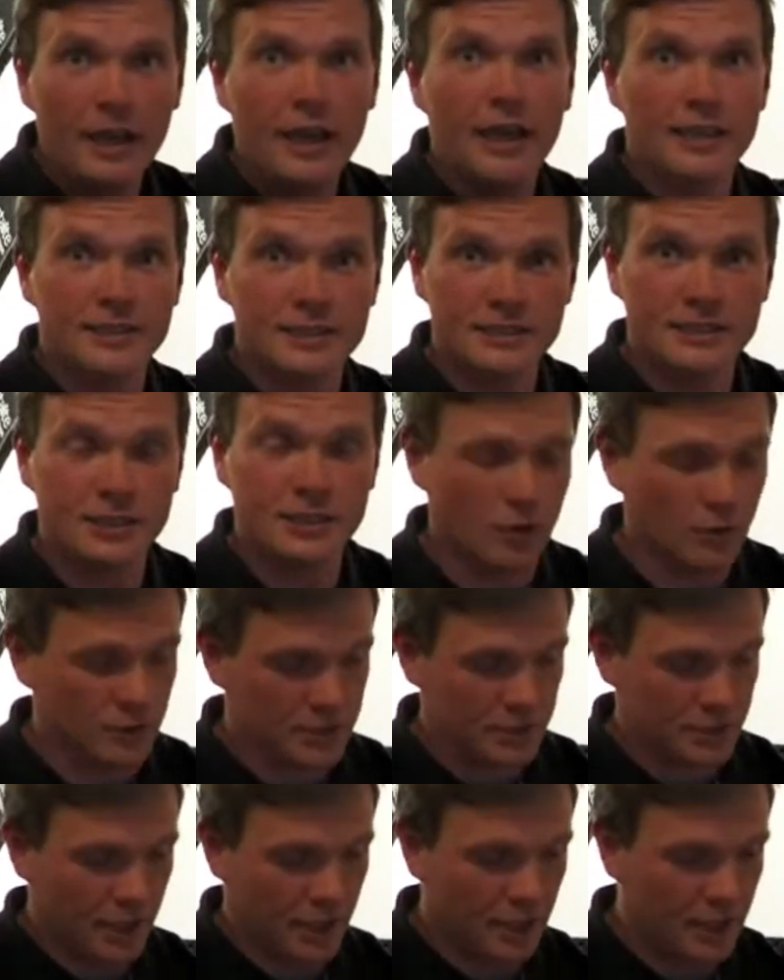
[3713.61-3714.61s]
It has a silver
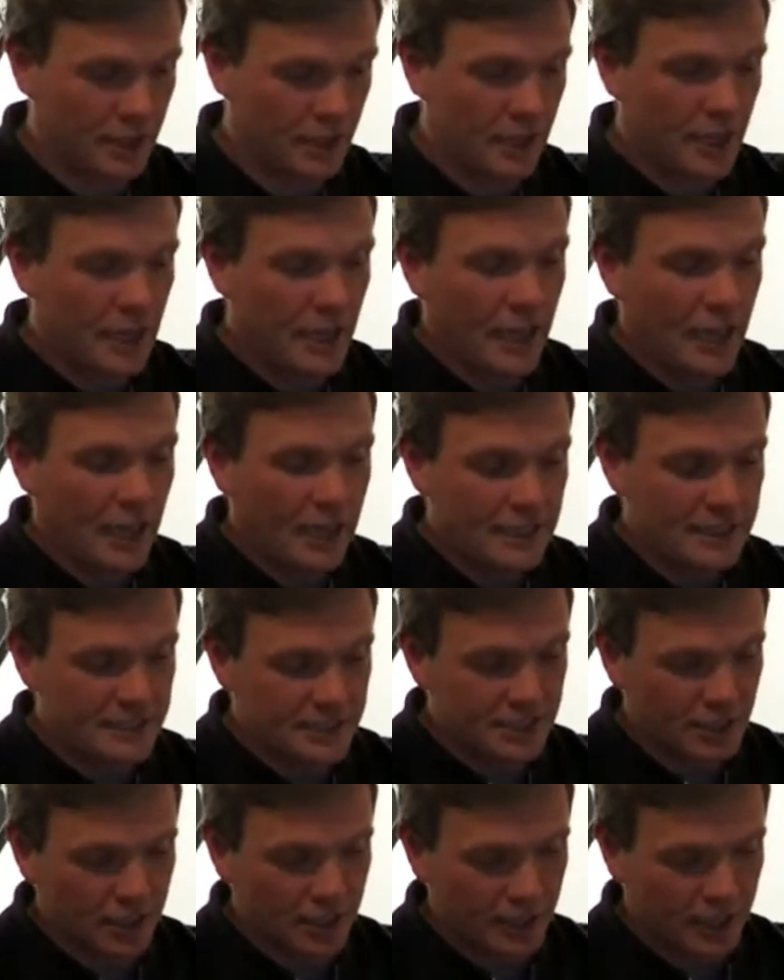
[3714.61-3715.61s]
side.
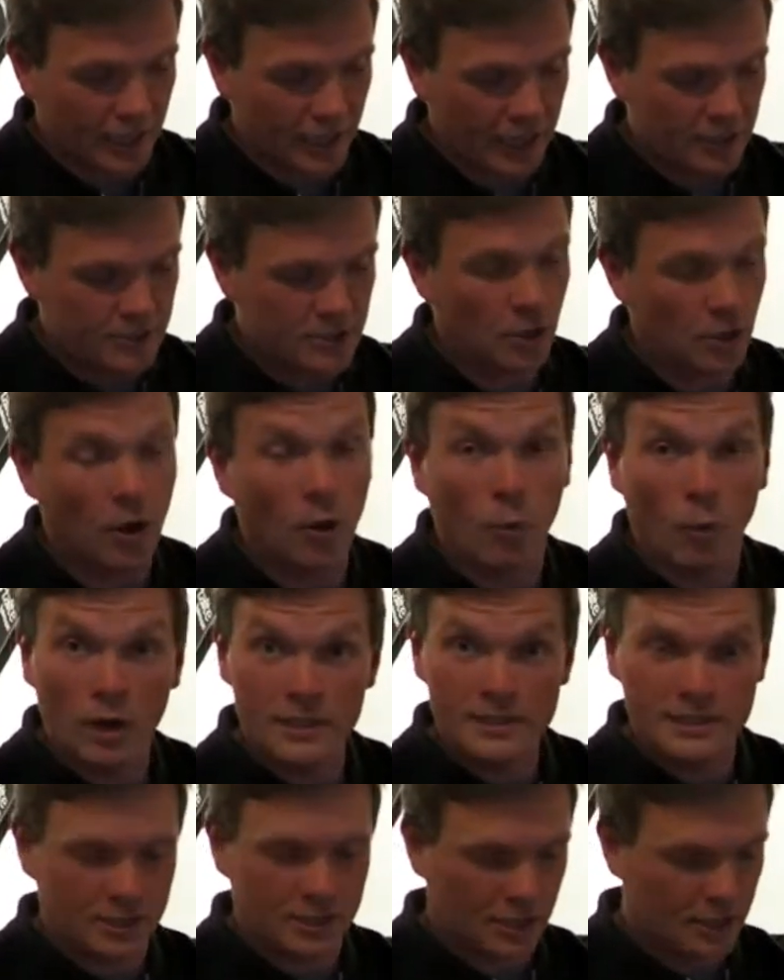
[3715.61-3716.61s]
Inside it has, sorry, a
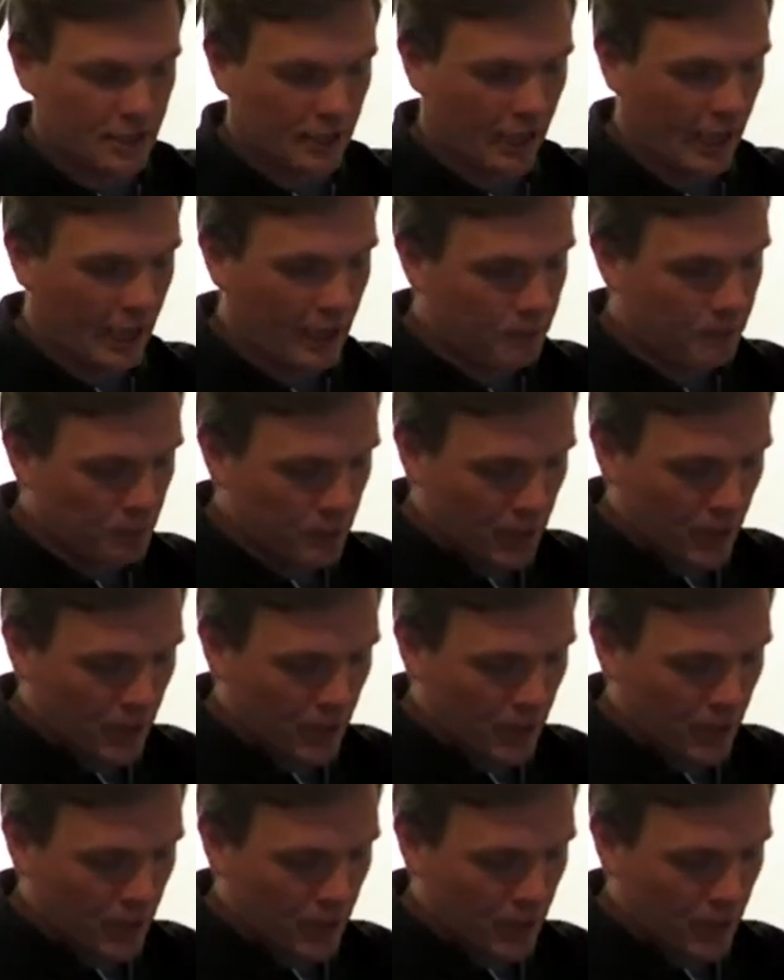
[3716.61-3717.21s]
white side there.